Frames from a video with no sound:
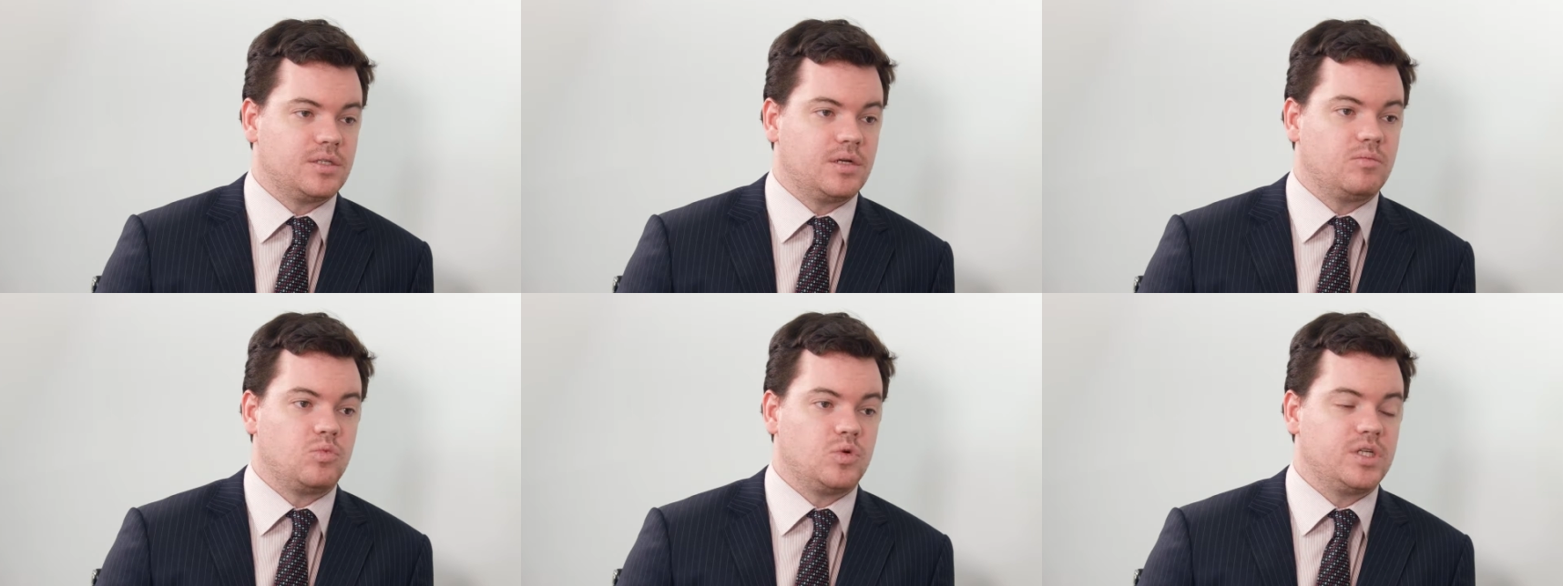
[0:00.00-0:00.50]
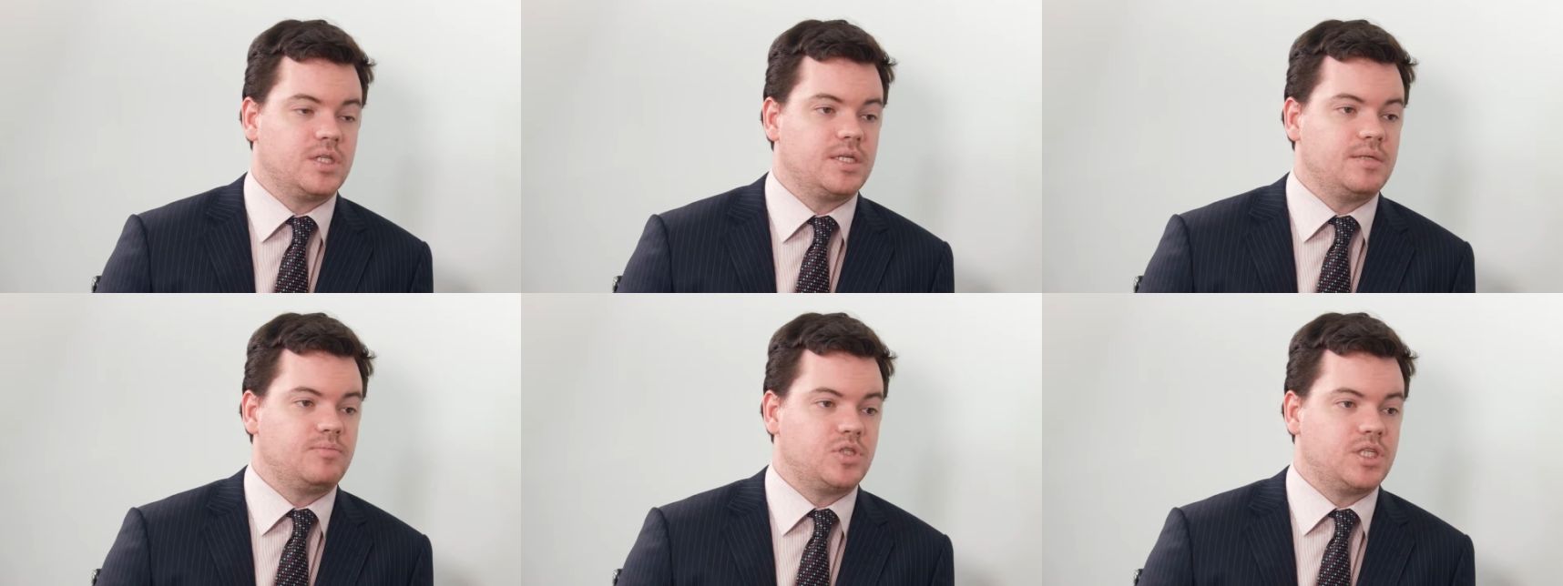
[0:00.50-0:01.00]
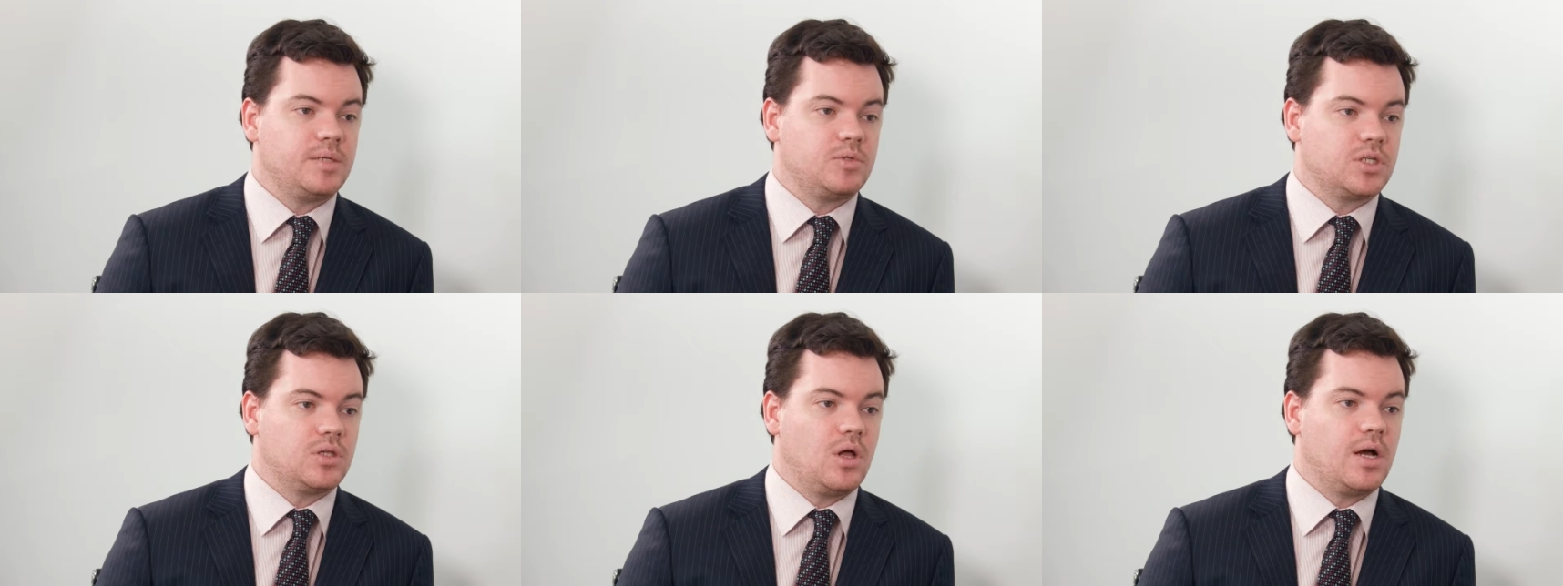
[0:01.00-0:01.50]
a really steep
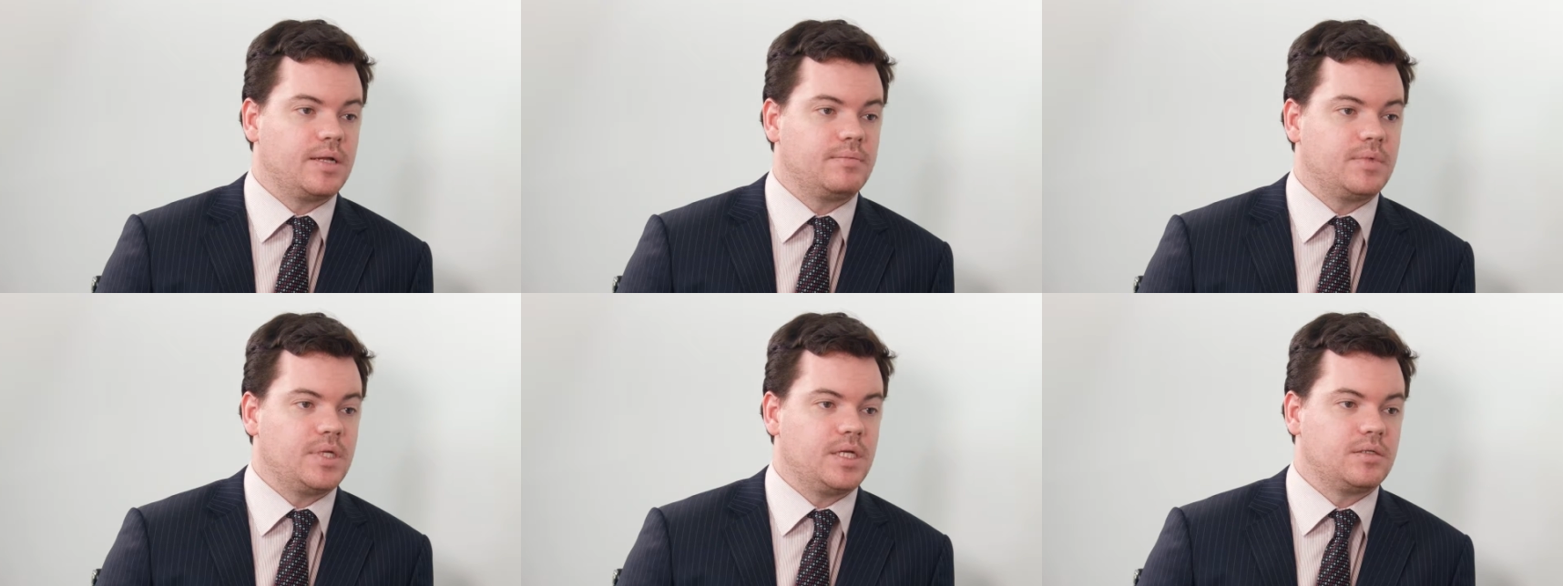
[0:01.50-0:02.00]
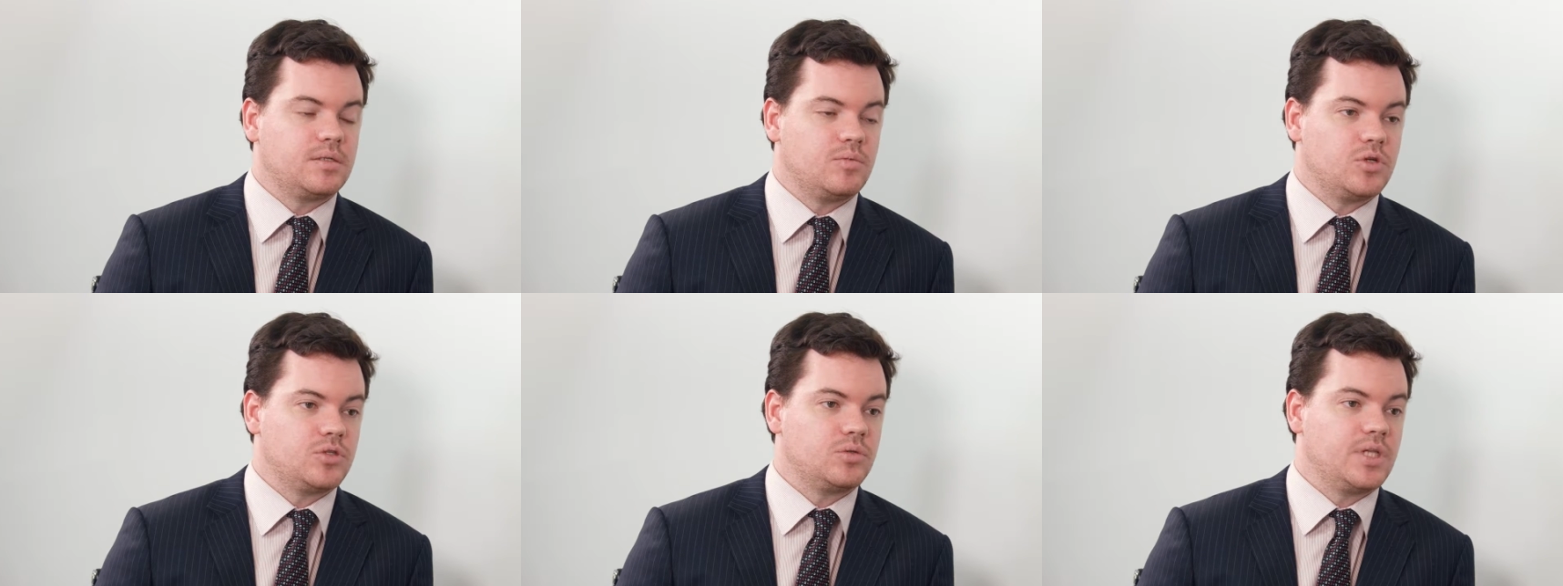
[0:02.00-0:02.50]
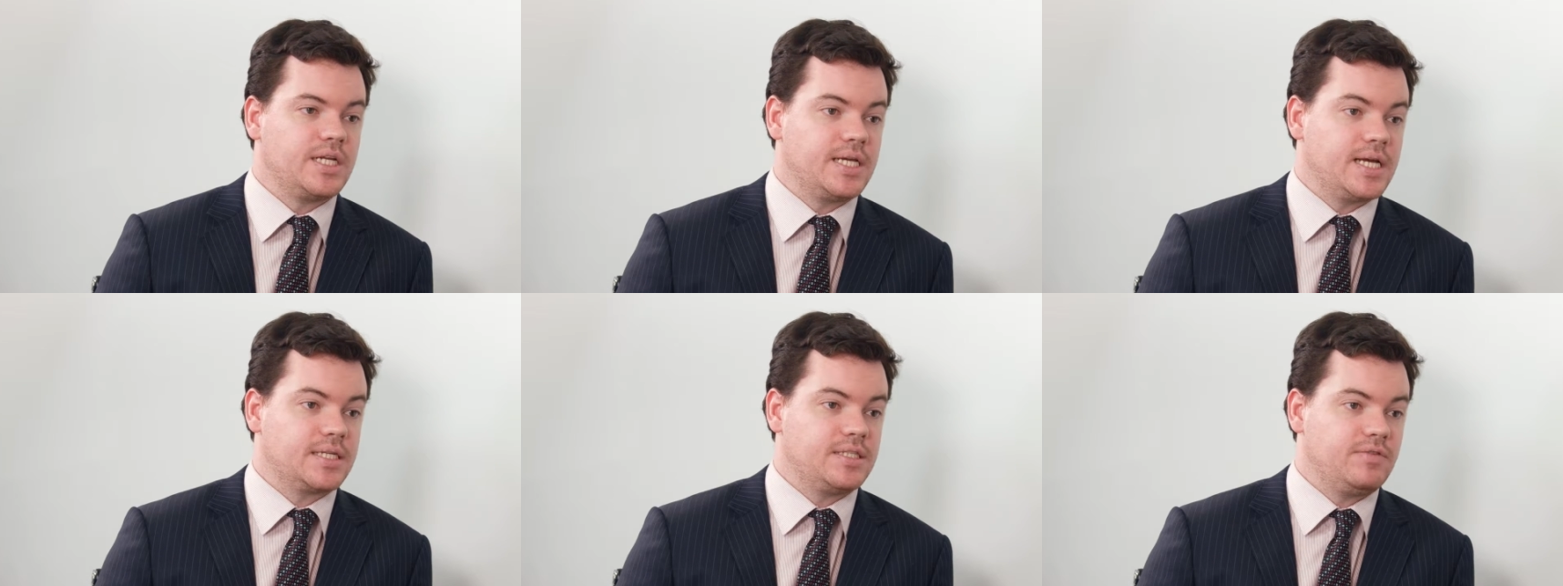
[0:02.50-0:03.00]
decline in commercial lending
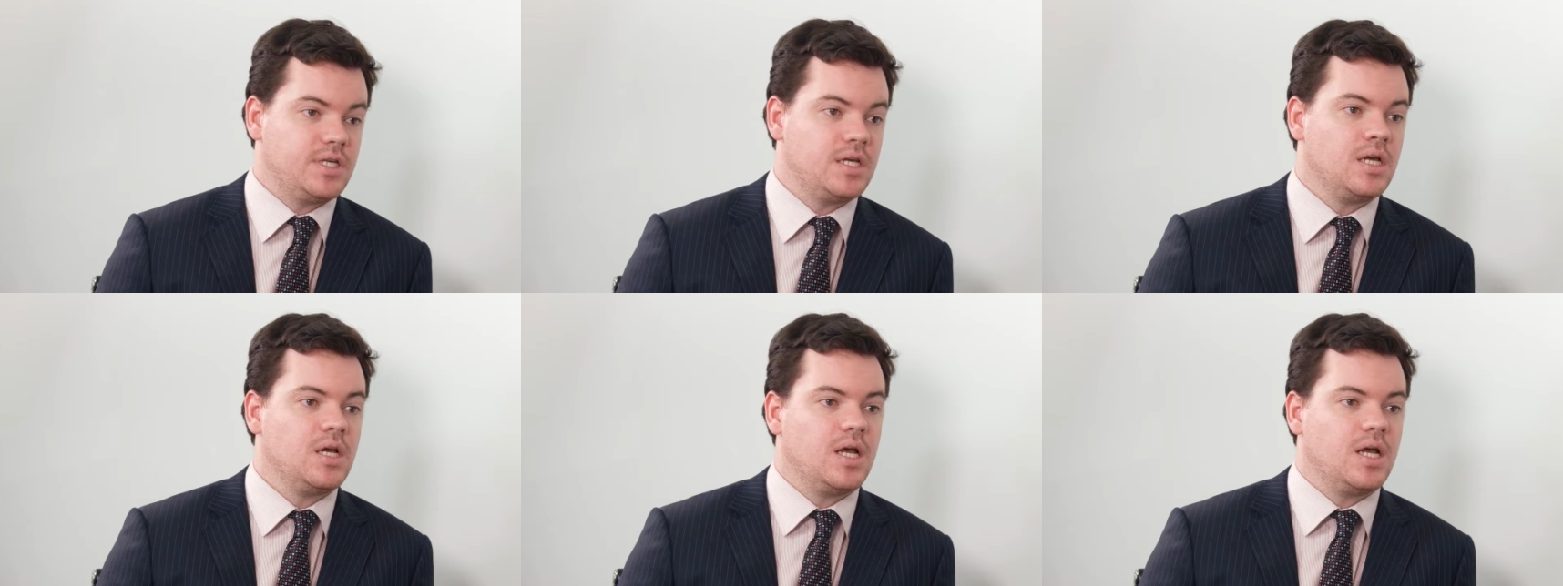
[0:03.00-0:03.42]
activity.